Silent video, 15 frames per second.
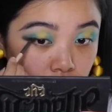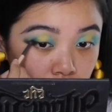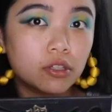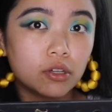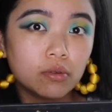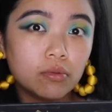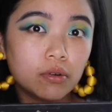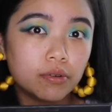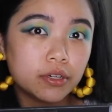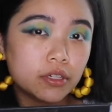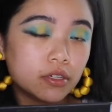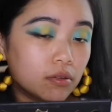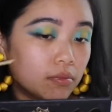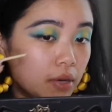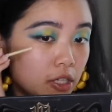Don't worry
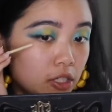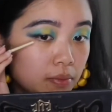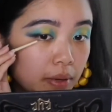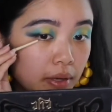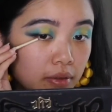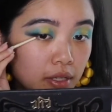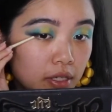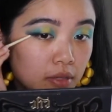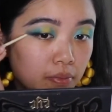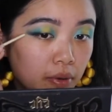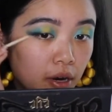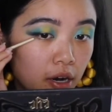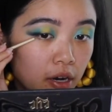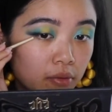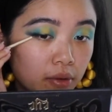so much about this
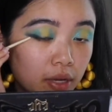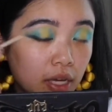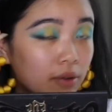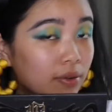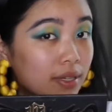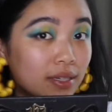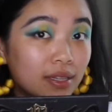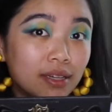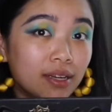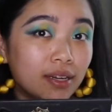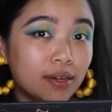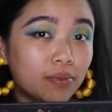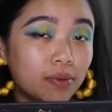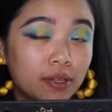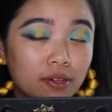part. We can always clean it
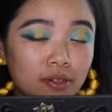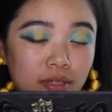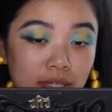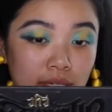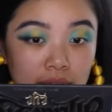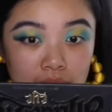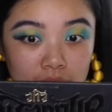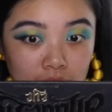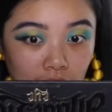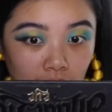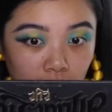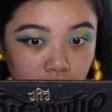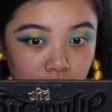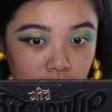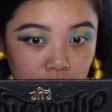up with concealer
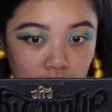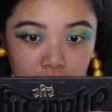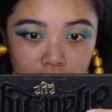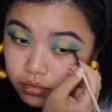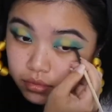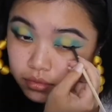after.